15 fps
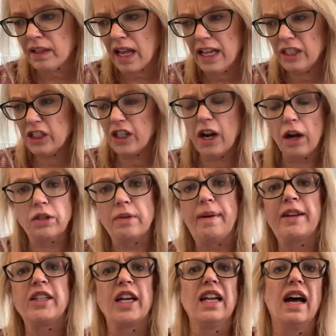And she knows how
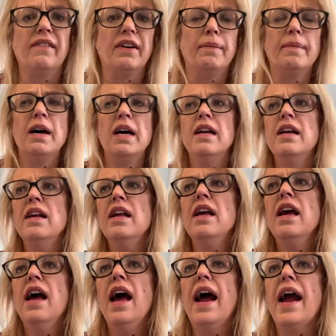much I love him.
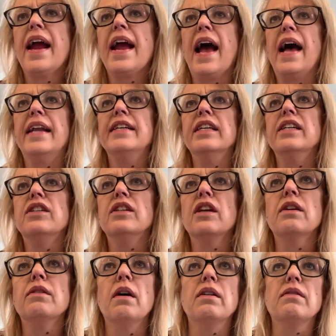And,
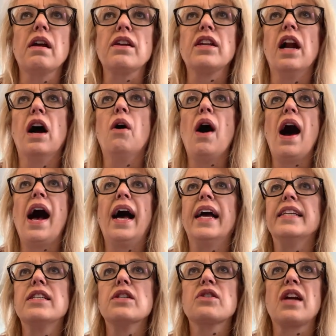you know, I
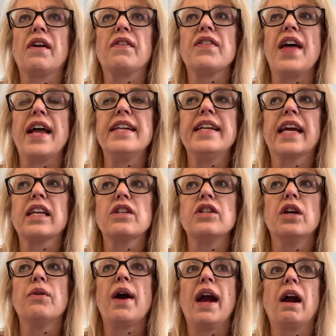discovered that Nick
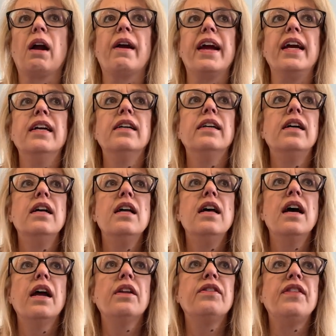knew Harry,
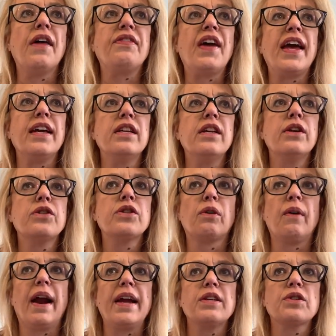that they used to
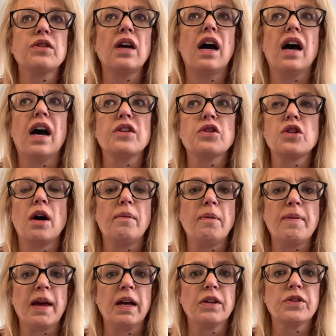race
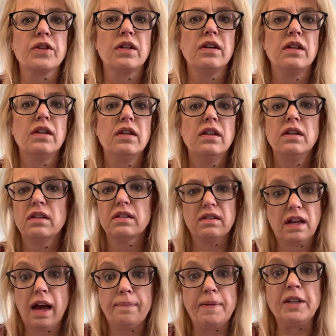snowmobiles
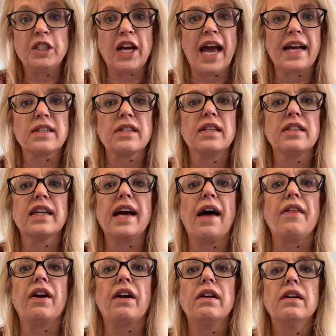up in Jackson
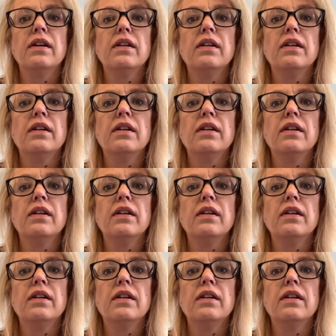together.